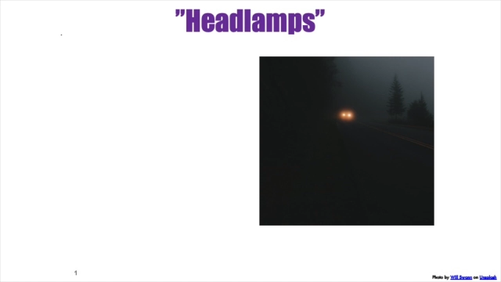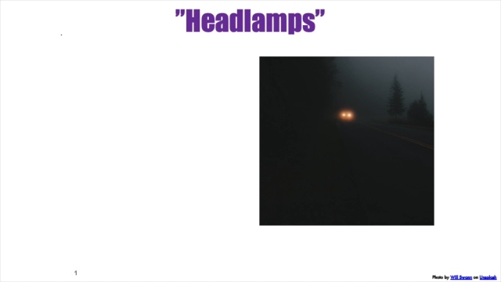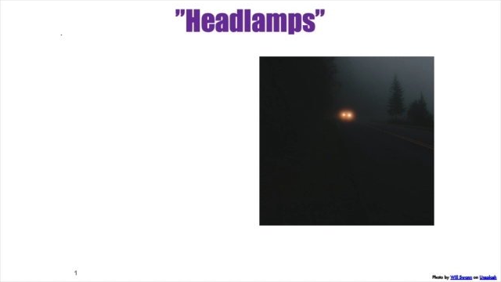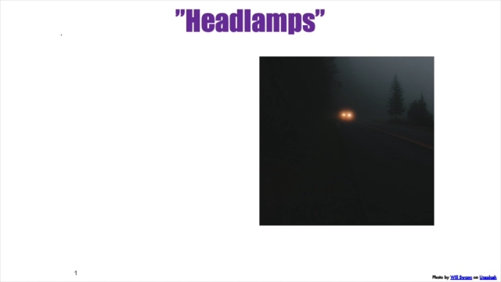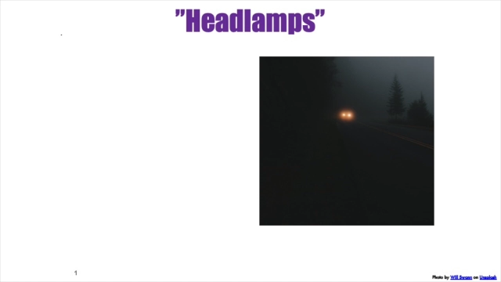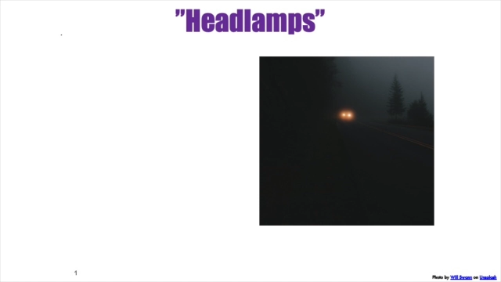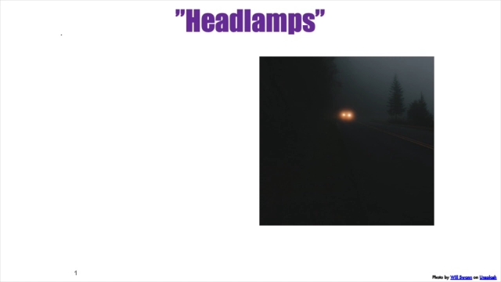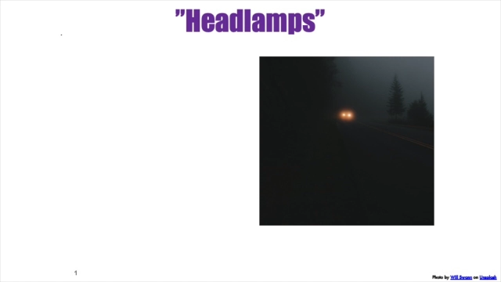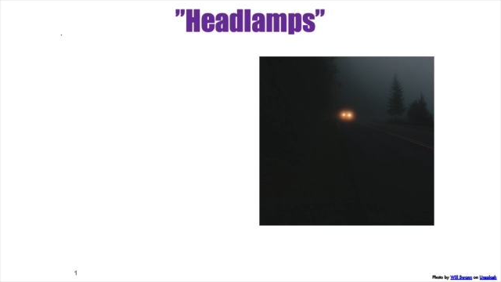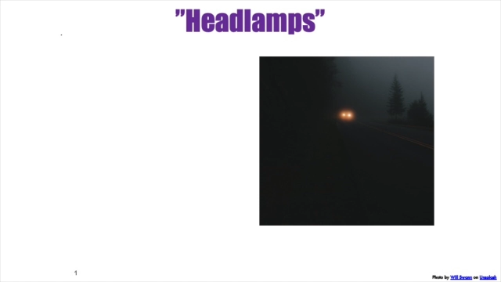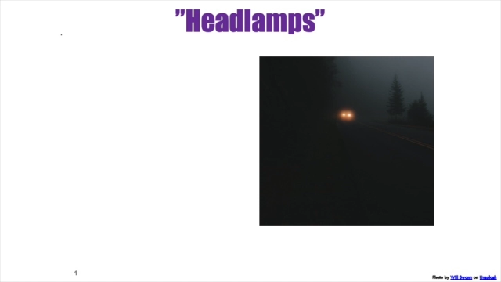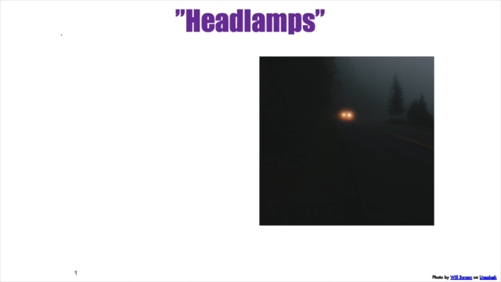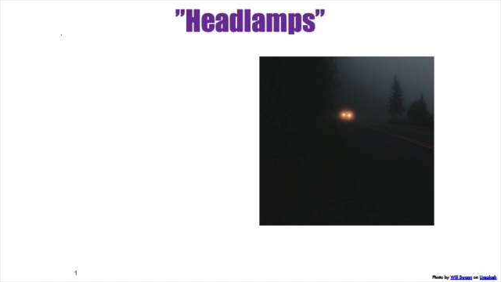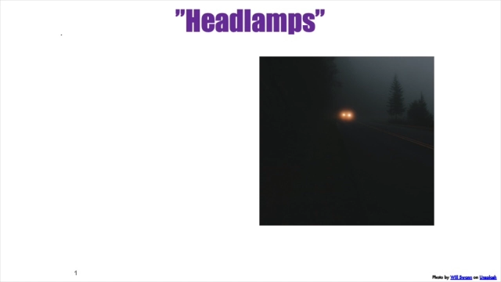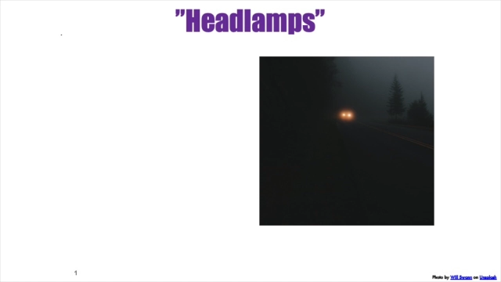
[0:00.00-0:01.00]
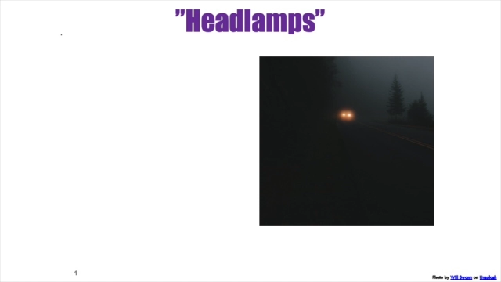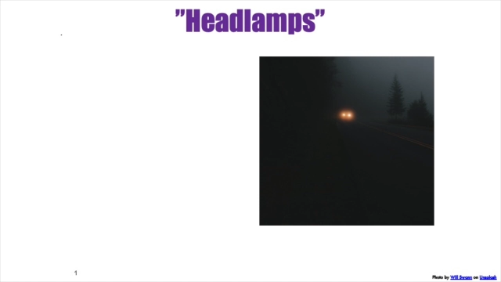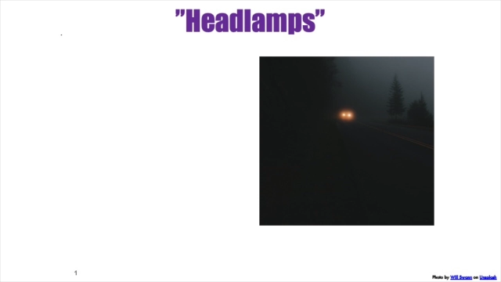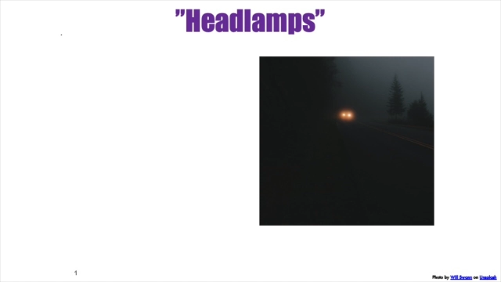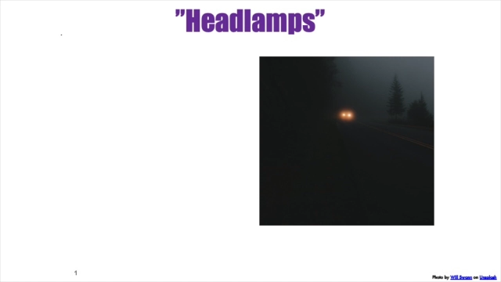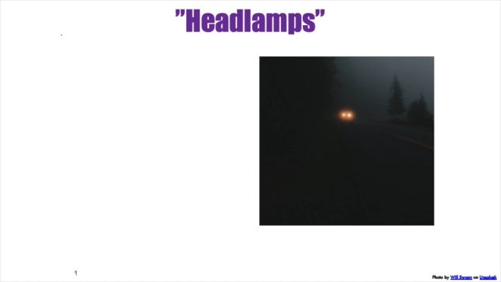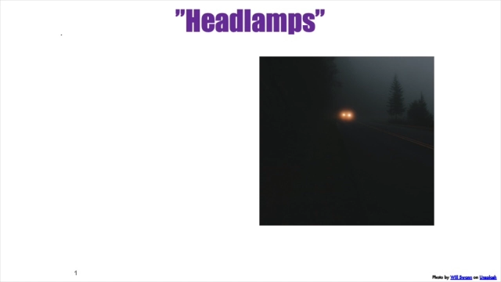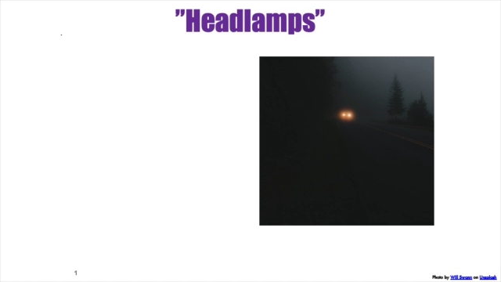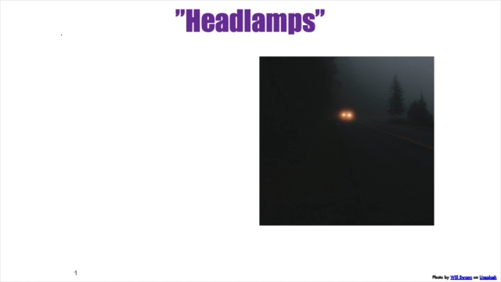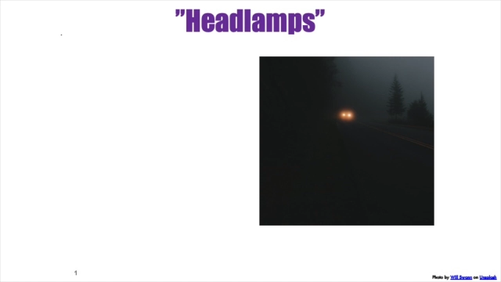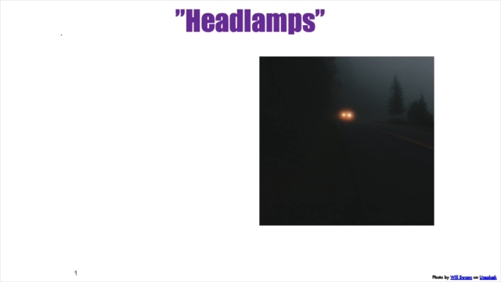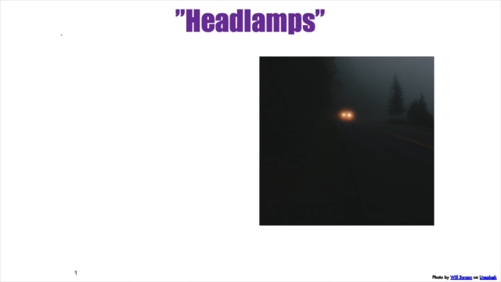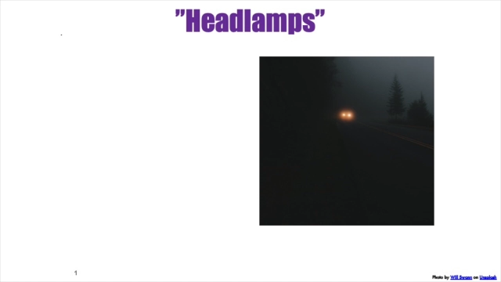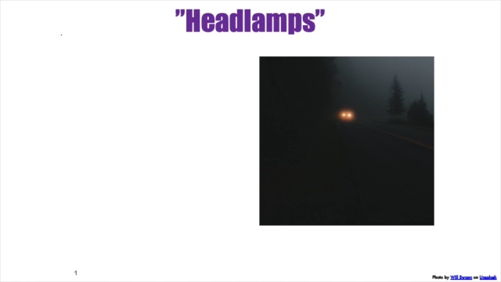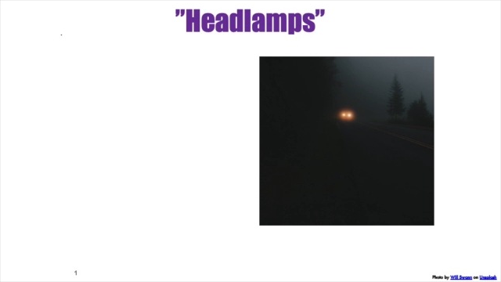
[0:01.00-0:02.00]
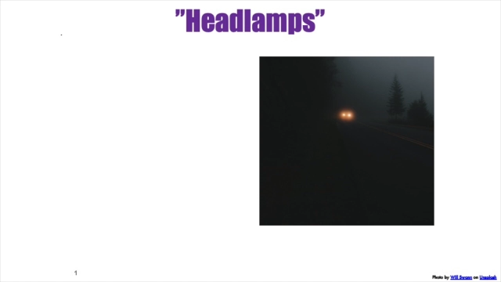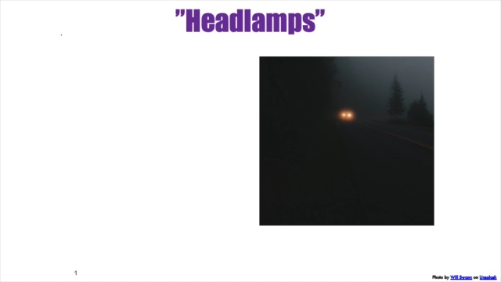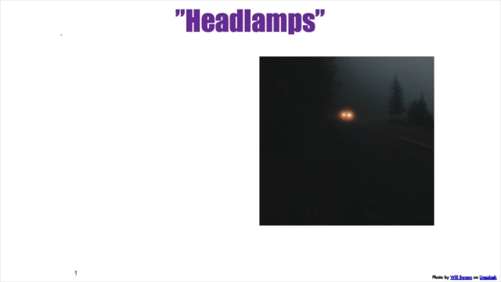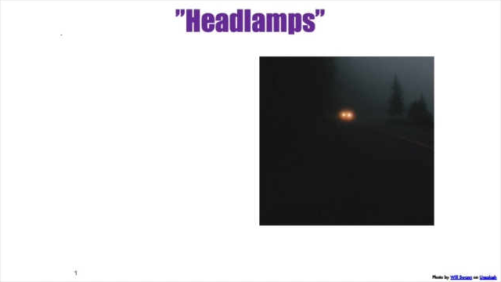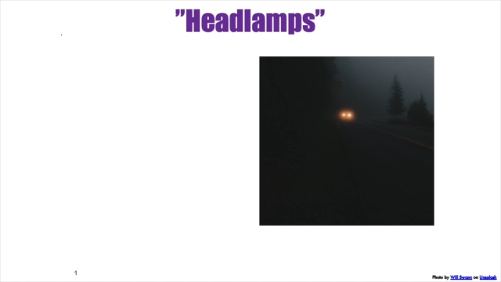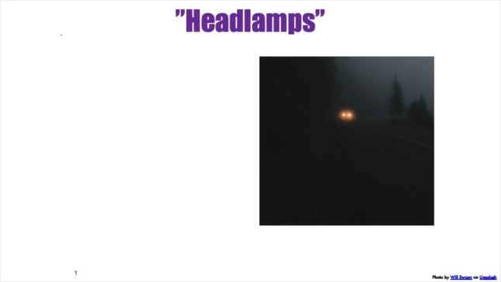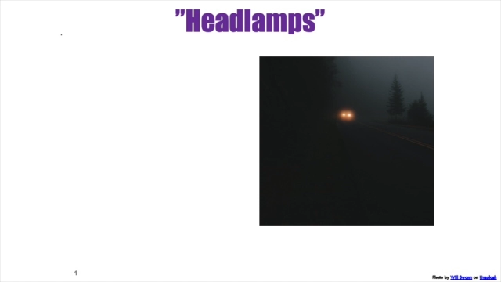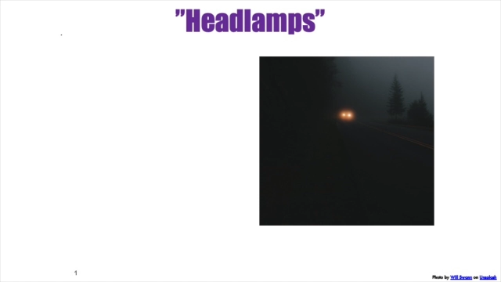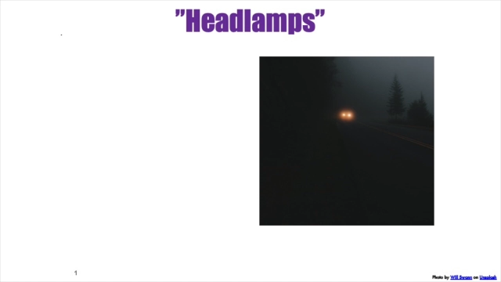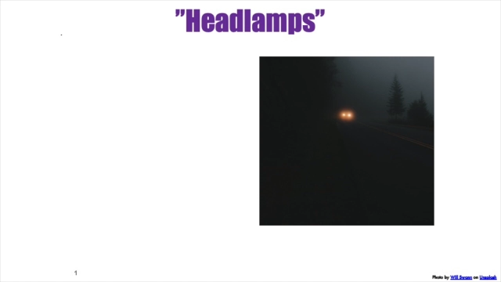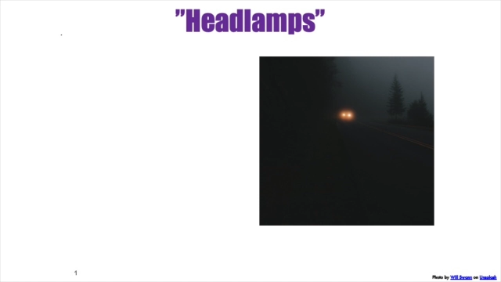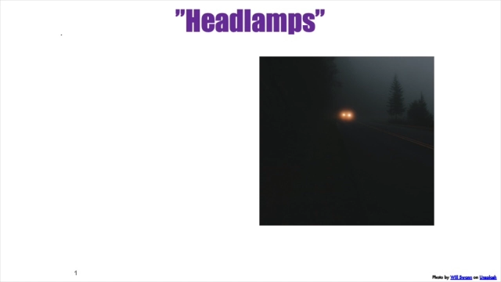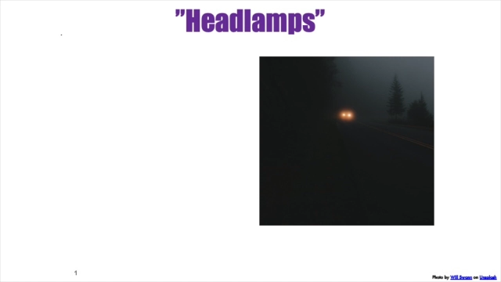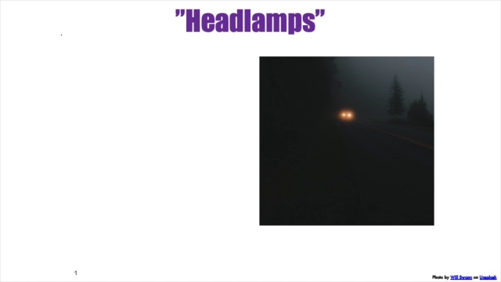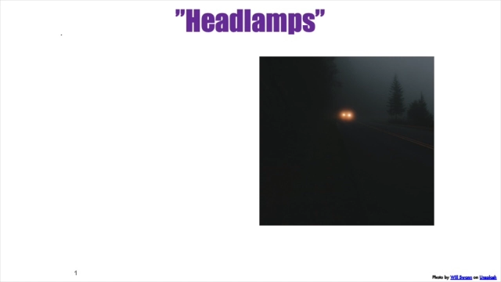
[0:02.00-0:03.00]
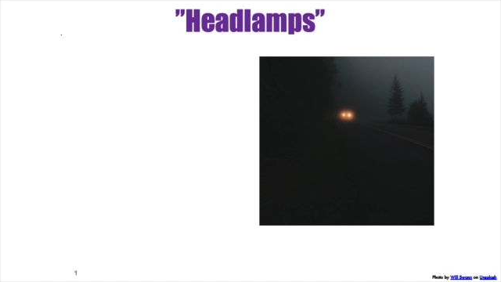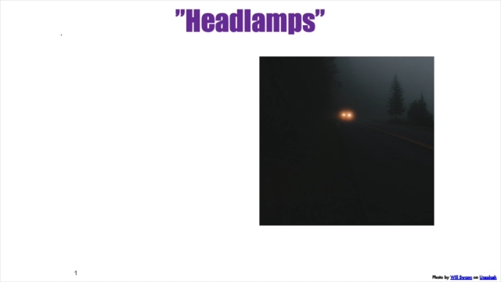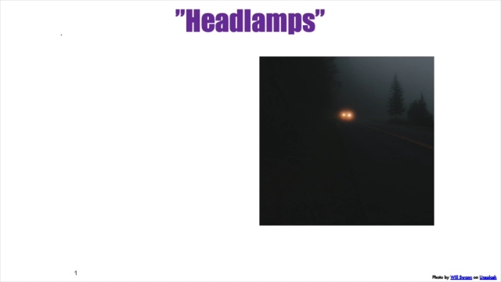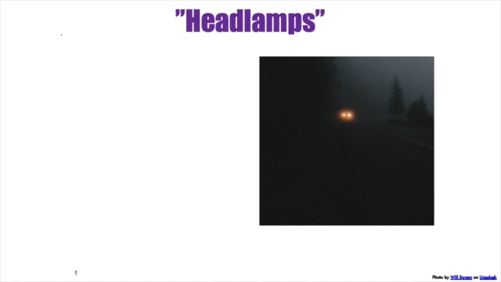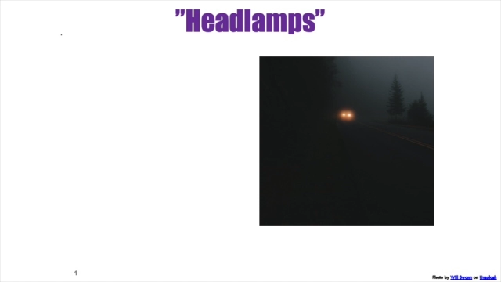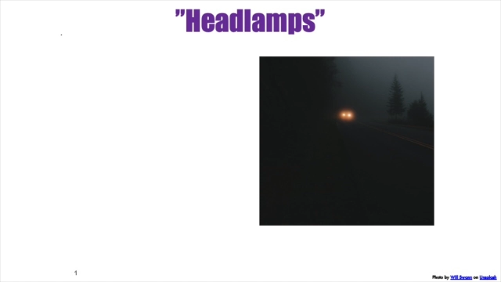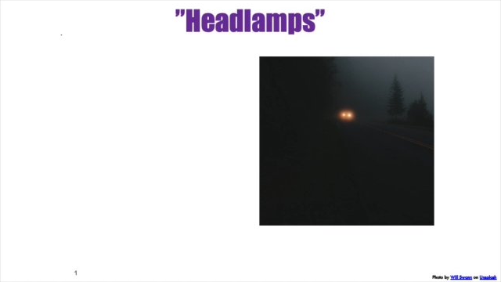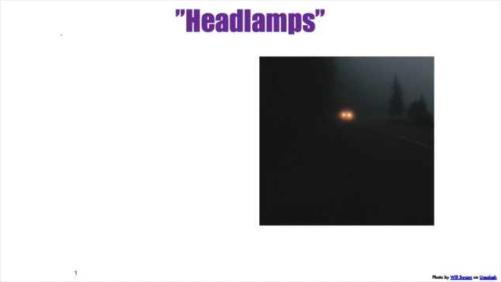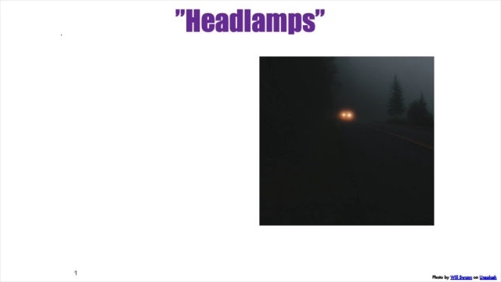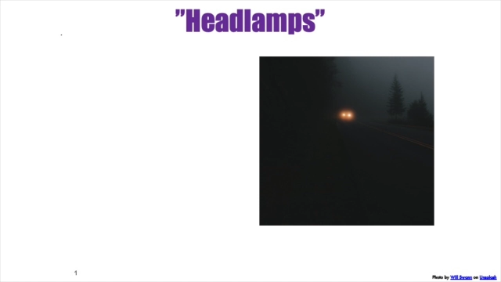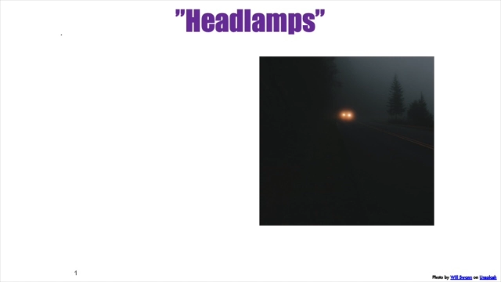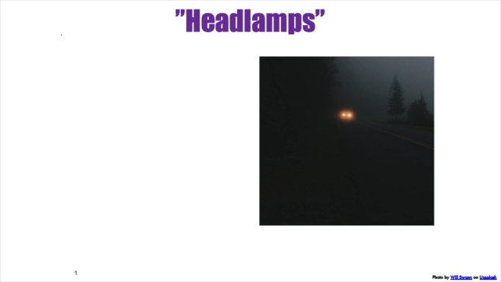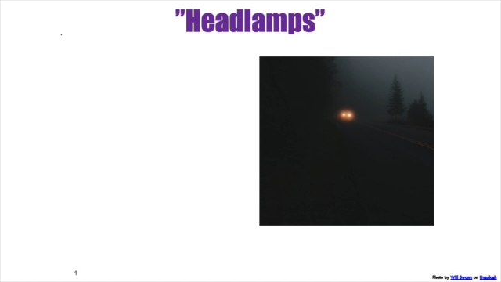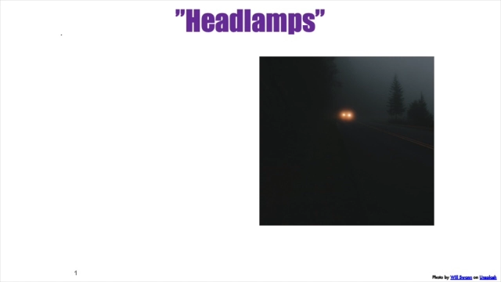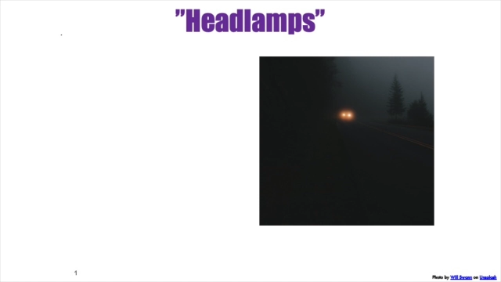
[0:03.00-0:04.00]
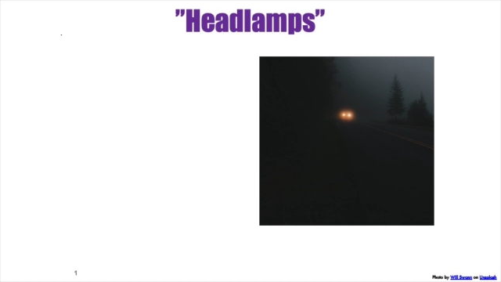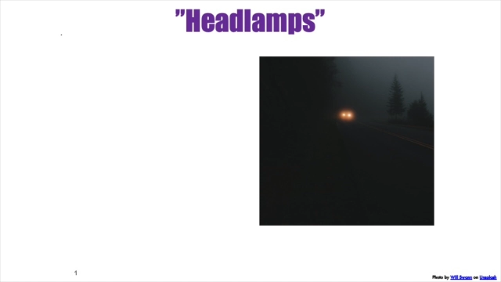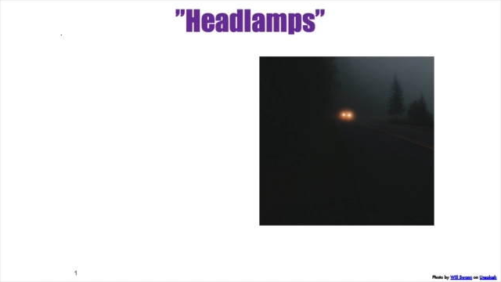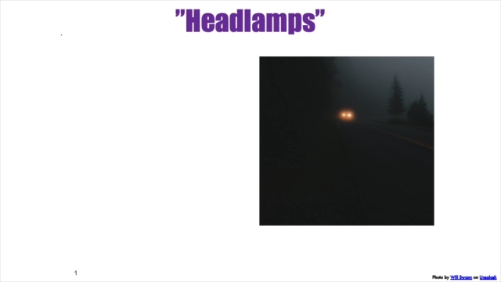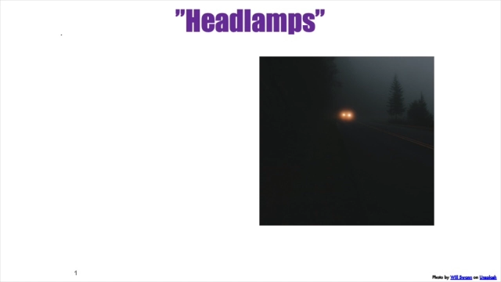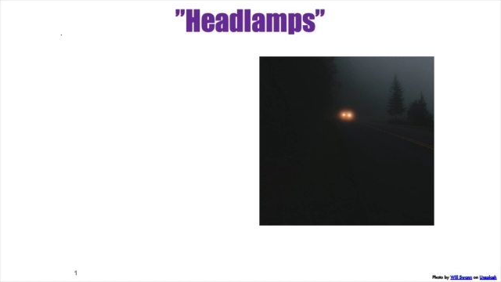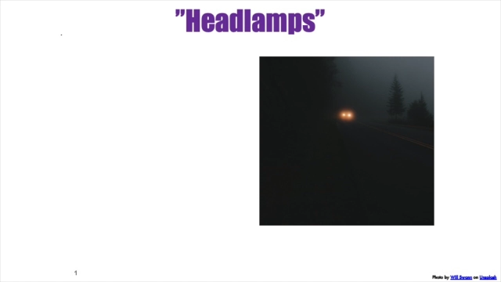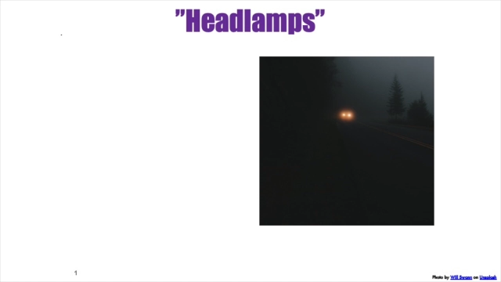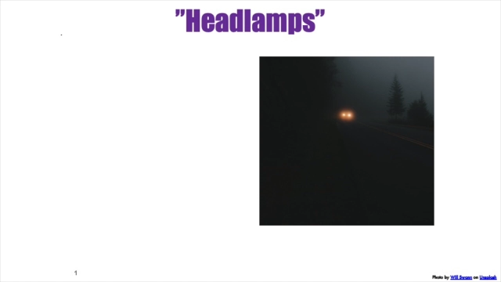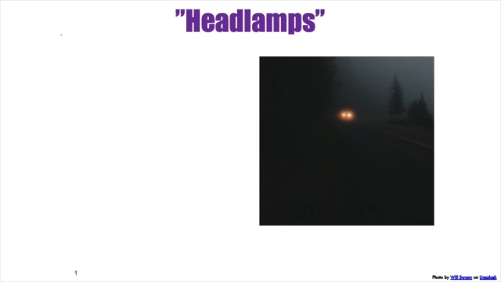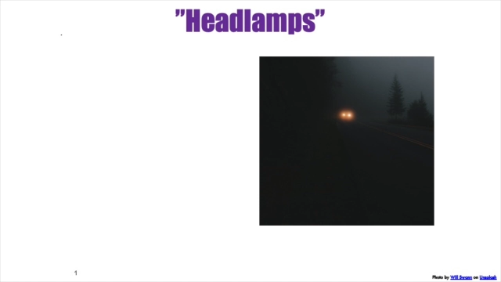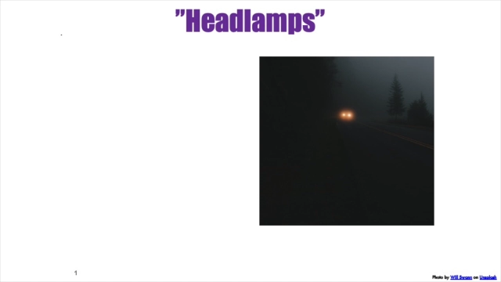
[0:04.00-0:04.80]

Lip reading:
[unreadable: no face in view]